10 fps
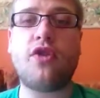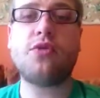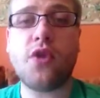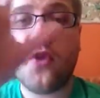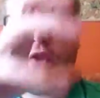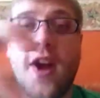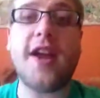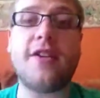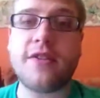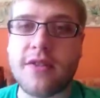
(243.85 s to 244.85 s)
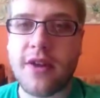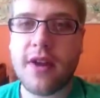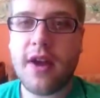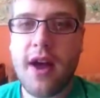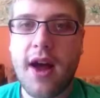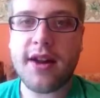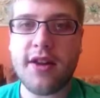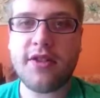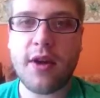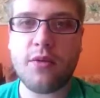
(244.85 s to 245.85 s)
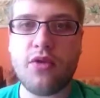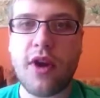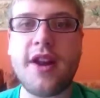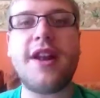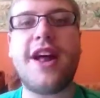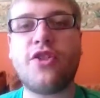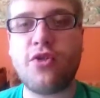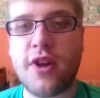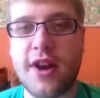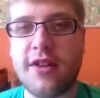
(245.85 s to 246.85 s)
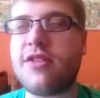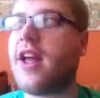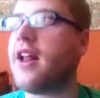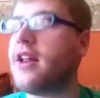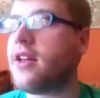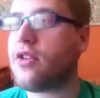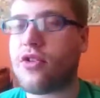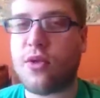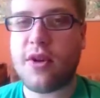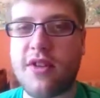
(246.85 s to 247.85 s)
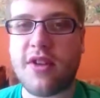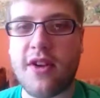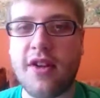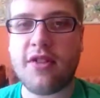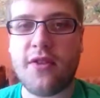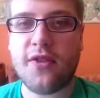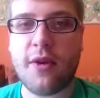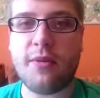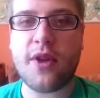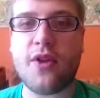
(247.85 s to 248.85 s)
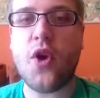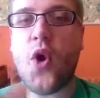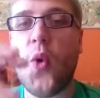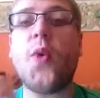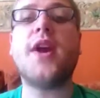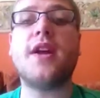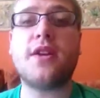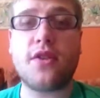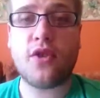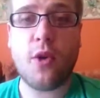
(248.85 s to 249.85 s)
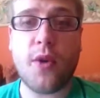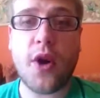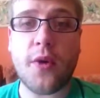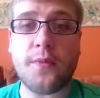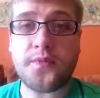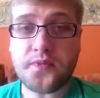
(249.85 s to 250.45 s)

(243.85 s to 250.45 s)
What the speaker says: So it's phased, and it sounds unnatural and unsettling. So it's as if something weird is going on.